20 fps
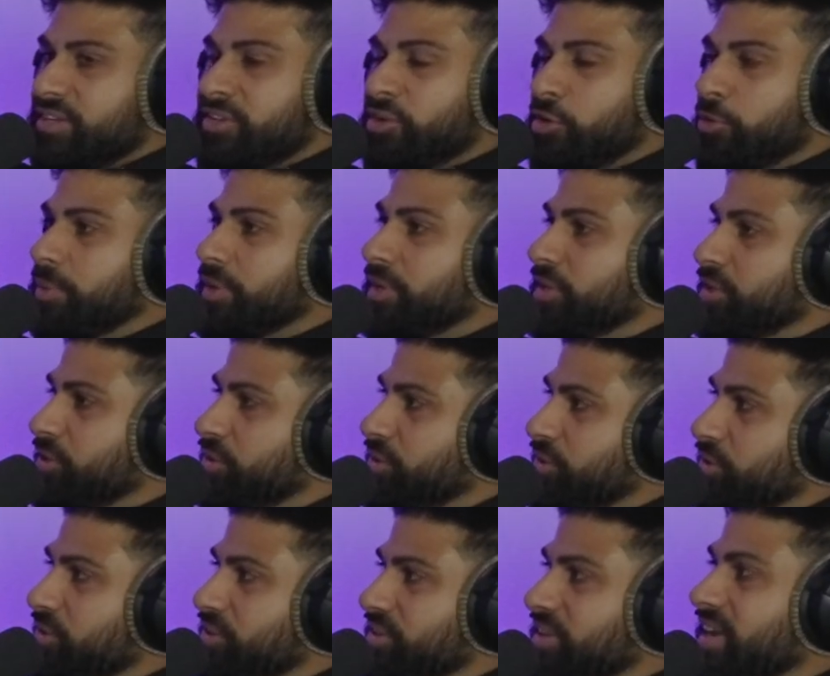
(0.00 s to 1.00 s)
No, but
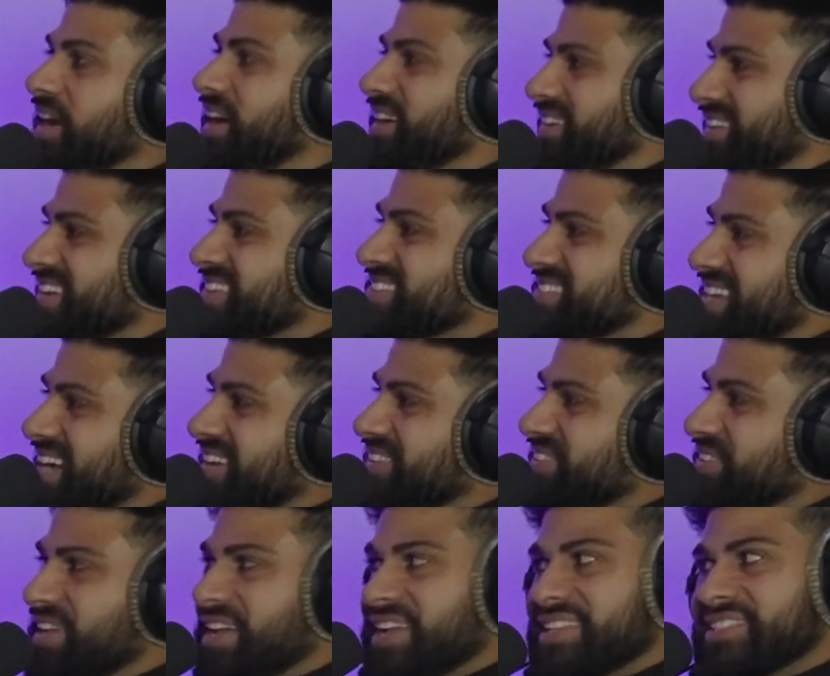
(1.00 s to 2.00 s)
yeah,
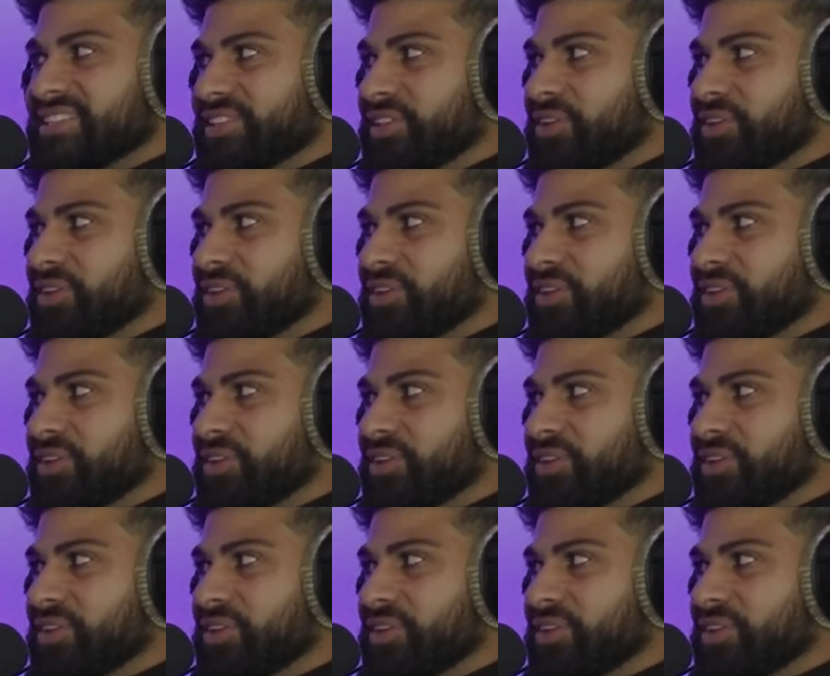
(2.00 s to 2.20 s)
exactly. It's a